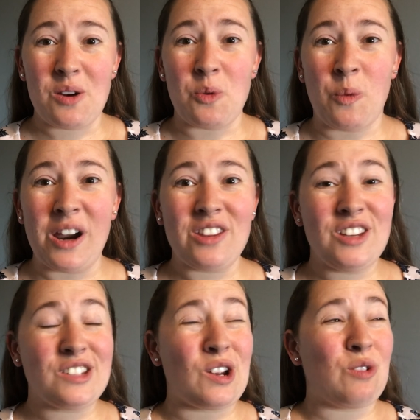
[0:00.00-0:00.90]
Where
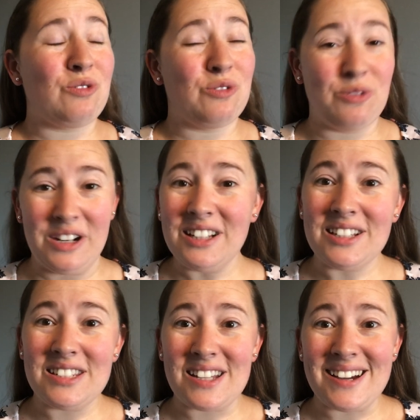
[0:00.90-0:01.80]
this
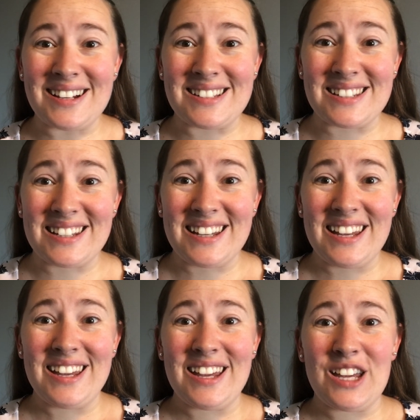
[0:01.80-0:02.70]
really sucks
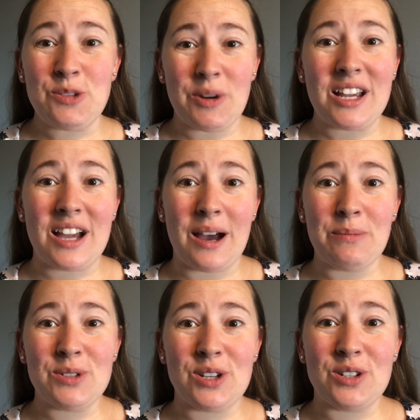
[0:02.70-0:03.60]
is when it
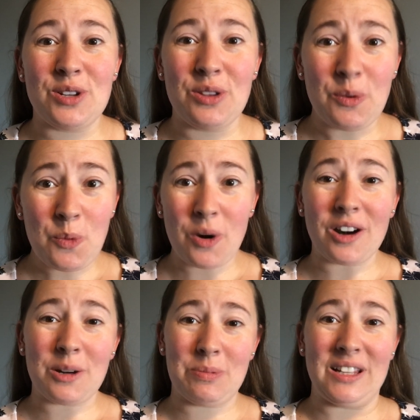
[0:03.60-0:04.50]
comes to the
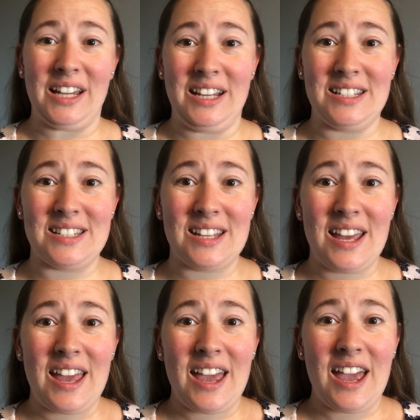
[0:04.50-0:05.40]
workplace
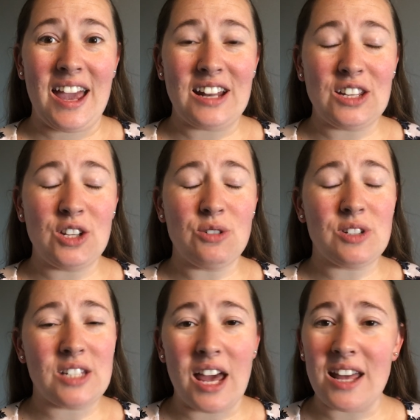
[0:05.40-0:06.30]
and you
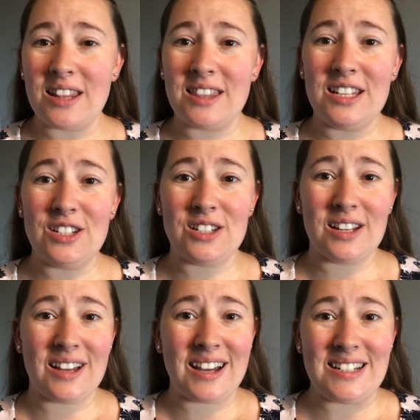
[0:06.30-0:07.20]
set these
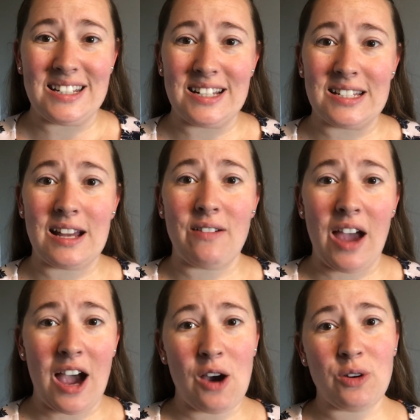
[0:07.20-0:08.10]
ideas of
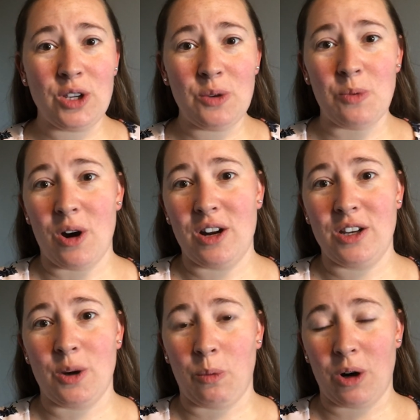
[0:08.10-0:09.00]
how you
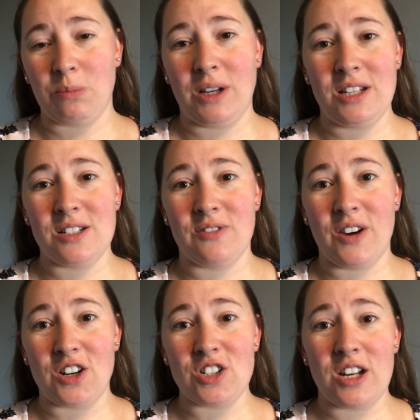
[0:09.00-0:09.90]
want your workplace to
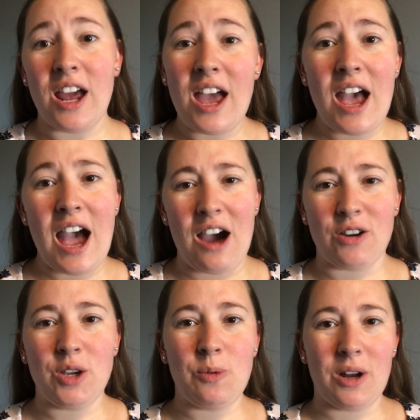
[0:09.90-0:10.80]
function, how
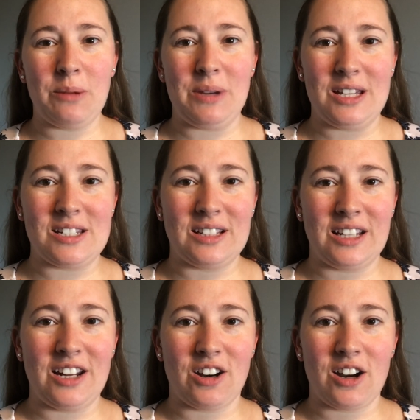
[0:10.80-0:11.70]
you want to be as a
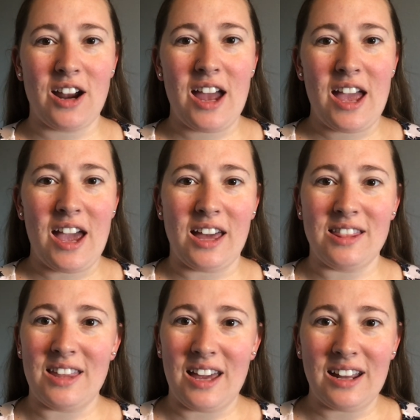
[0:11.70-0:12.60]
leader,
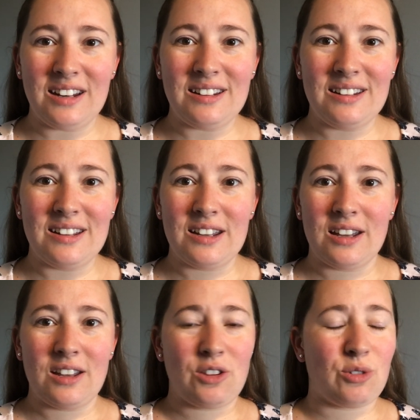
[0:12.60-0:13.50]
and then
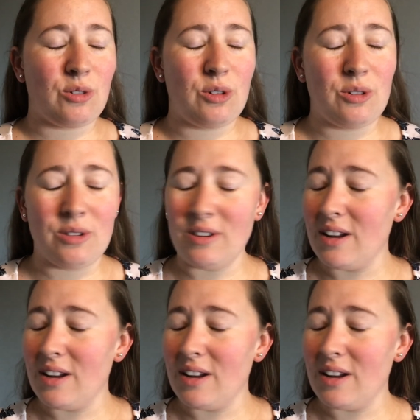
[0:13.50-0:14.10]
through